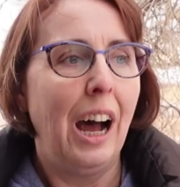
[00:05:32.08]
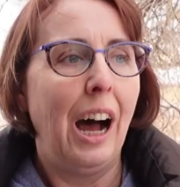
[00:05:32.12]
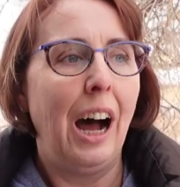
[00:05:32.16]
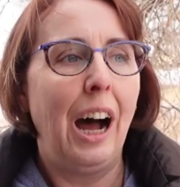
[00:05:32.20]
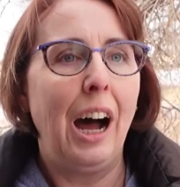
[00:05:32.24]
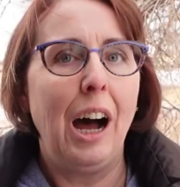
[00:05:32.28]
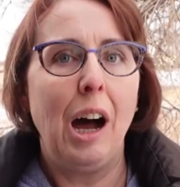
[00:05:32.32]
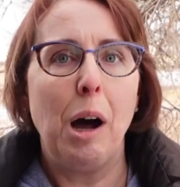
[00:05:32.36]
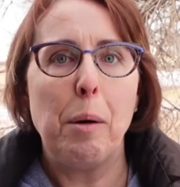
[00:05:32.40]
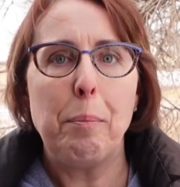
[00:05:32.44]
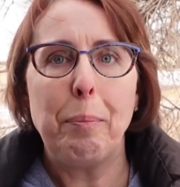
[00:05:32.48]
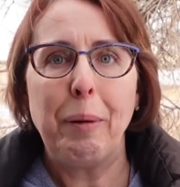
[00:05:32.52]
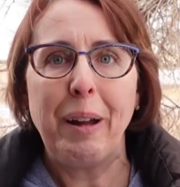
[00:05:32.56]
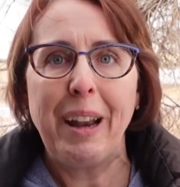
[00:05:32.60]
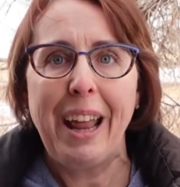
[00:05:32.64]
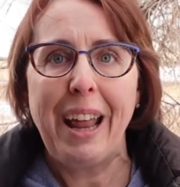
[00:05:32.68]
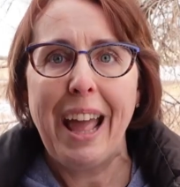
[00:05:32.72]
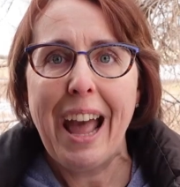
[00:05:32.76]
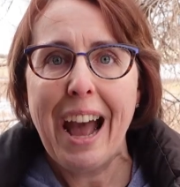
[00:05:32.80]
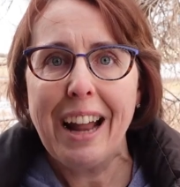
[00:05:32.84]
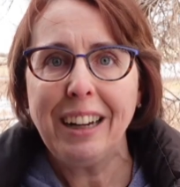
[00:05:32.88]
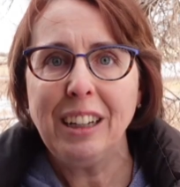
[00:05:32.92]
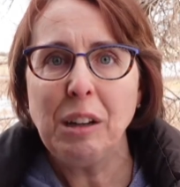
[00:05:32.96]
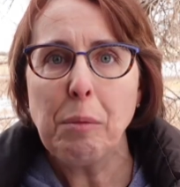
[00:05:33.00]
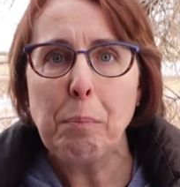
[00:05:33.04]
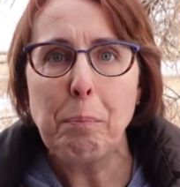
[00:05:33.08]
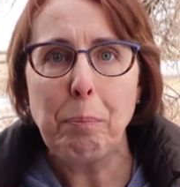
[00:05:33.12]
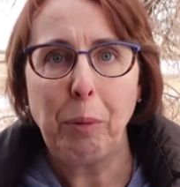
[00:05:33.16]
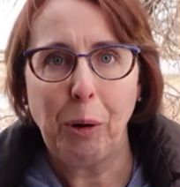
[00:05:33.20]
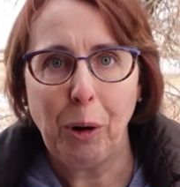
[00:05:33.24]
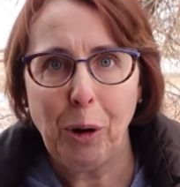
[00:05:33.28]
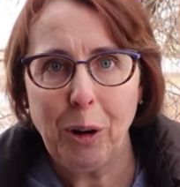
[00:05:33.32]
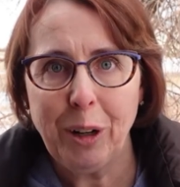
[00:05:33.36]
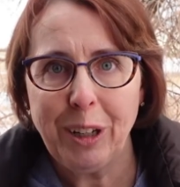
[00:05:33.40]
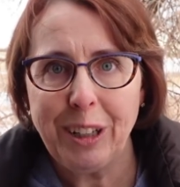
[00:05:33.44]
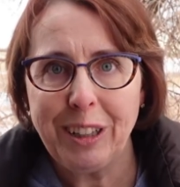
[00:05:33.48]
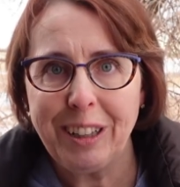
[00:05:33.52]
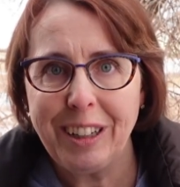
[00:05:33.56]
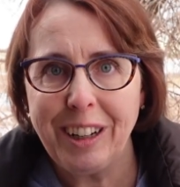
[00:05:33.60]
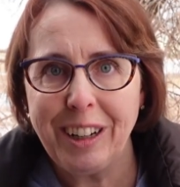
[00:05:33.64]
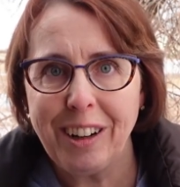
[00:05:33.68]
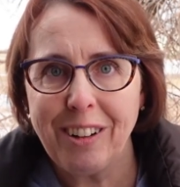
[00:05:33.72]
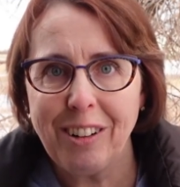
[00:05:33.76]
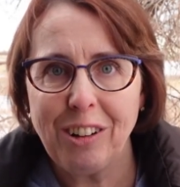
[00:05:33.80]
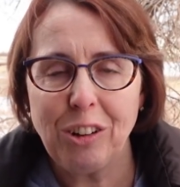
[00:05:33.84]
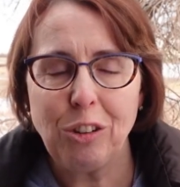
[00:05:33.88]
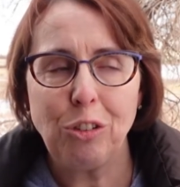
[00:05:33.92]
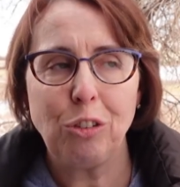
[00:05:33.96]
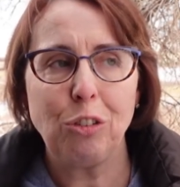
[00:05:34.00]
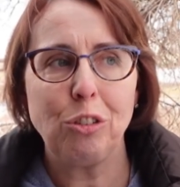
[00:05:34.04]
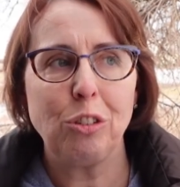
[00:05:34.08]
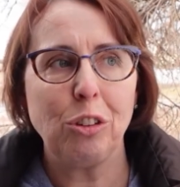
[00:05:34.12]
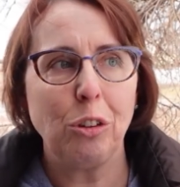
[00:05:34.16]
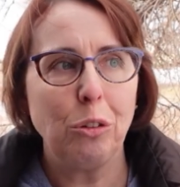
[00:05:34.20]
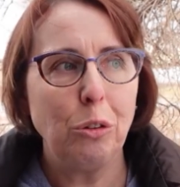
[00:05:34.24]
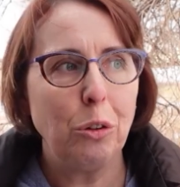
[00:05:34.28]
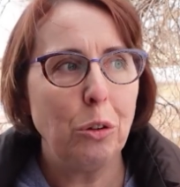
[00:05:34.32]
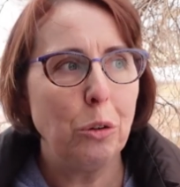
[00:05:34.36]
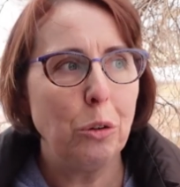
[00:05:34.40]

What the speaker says: but adding bird in there is so